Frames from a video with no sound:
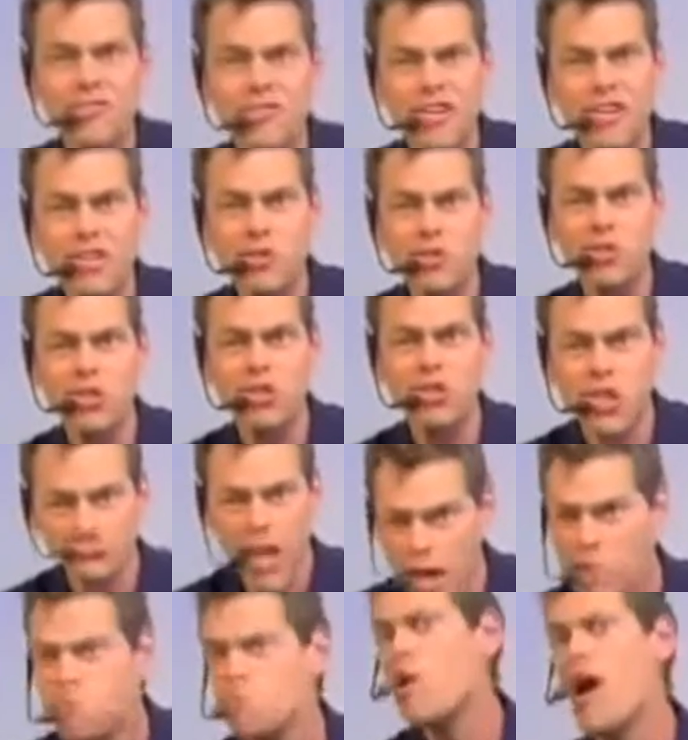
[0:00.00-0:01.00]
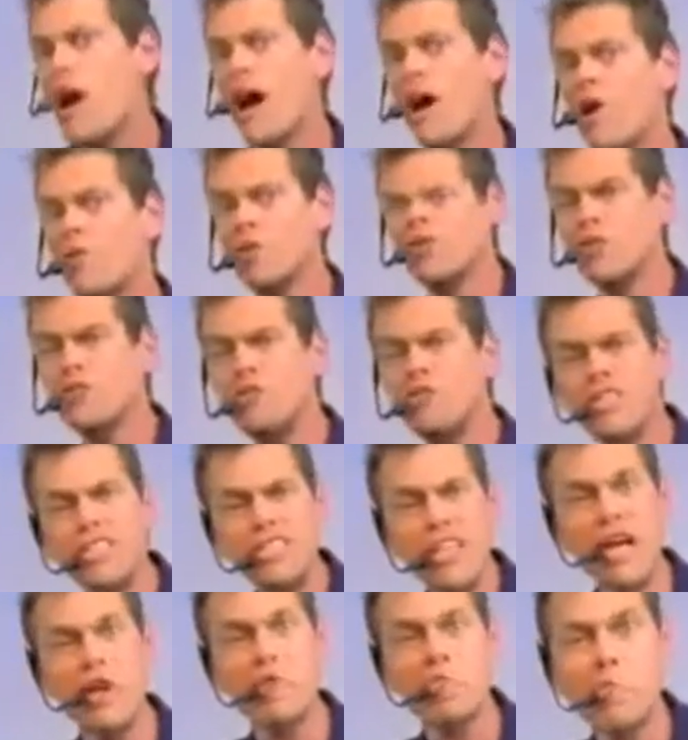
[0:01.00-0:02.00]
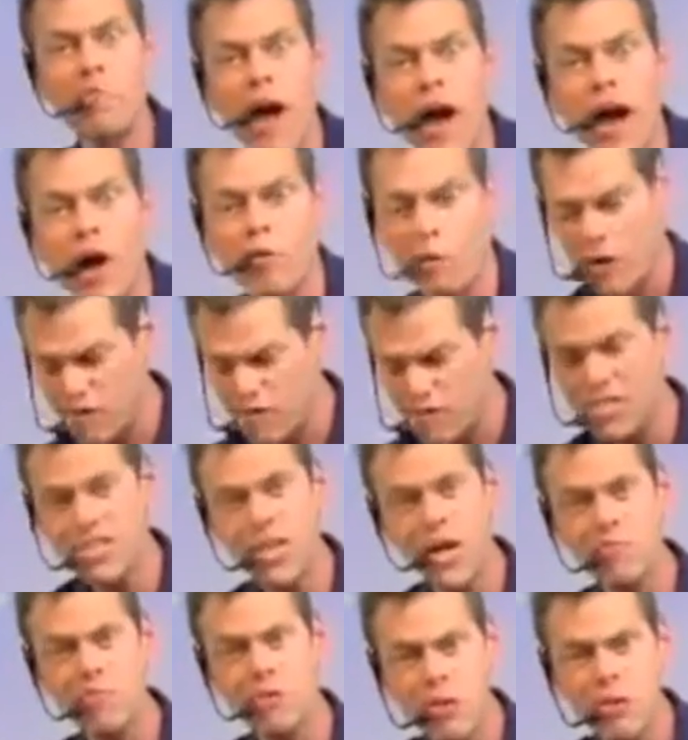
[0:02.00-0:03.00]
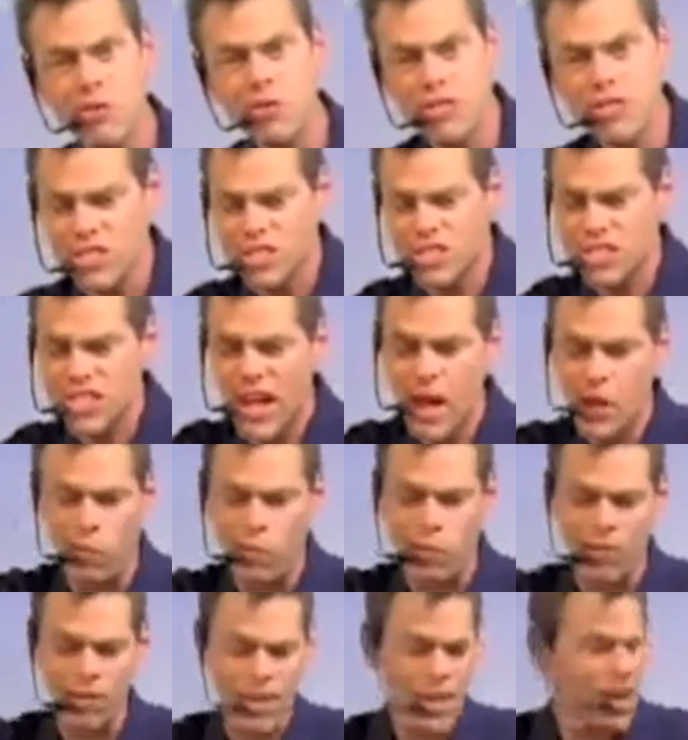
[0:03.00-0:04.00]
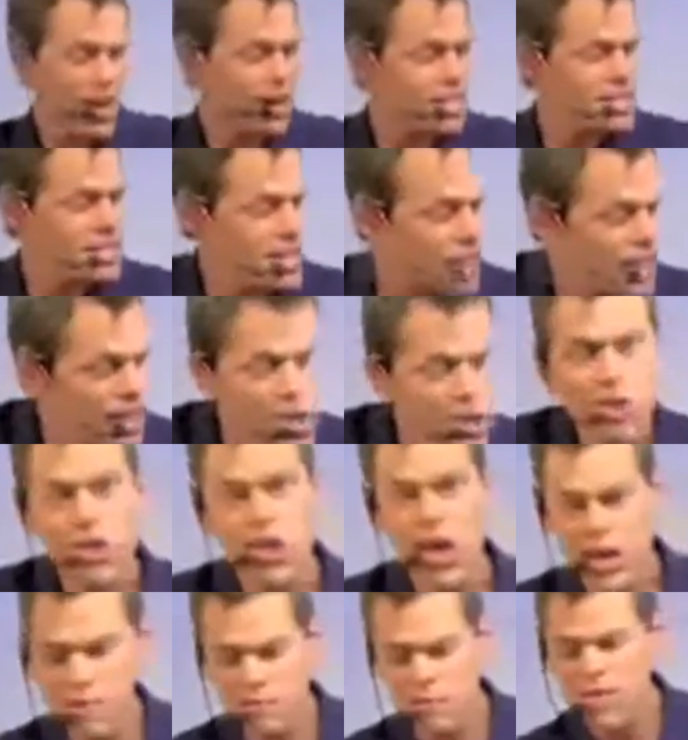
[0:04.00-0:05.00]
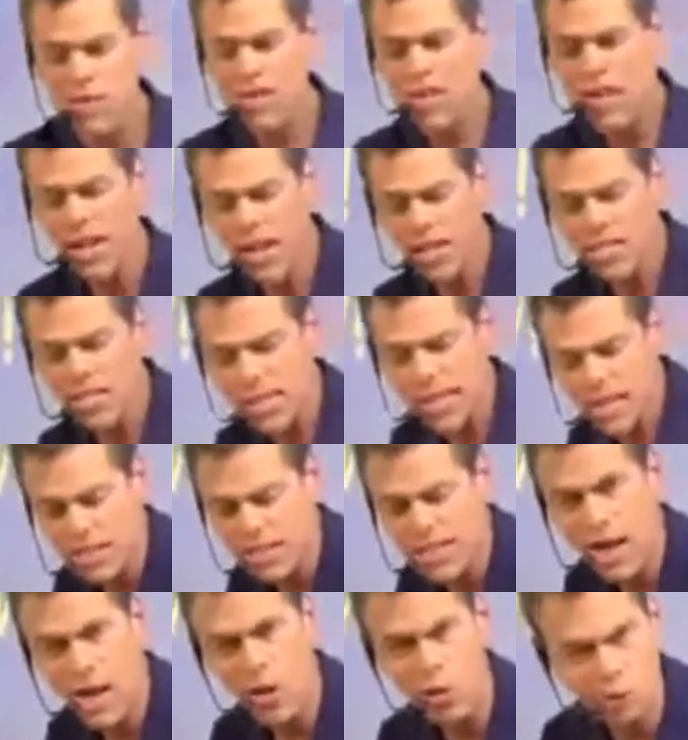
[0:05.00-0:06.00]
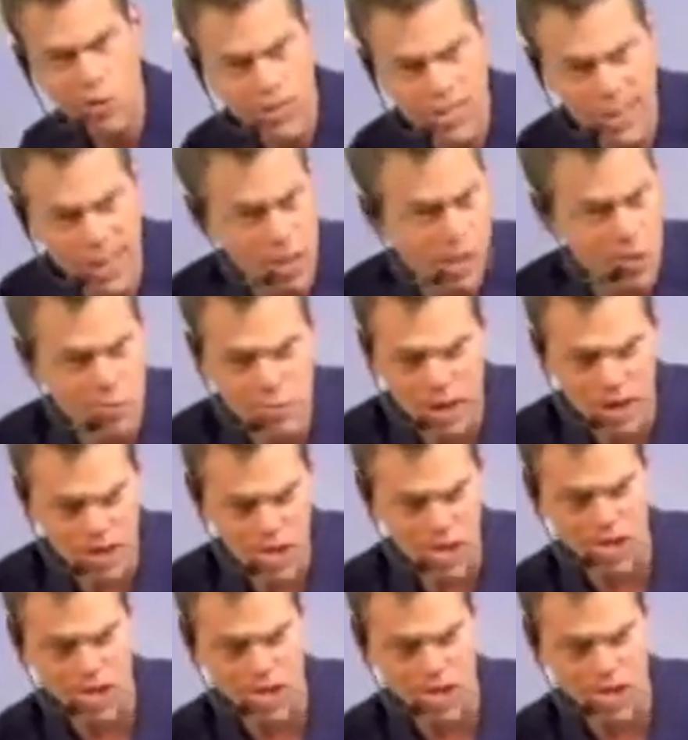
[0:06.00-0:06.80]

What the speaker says: Don't act like you haven't seen them on television. They're those kind of commercials that try to trick you into buying a product that they say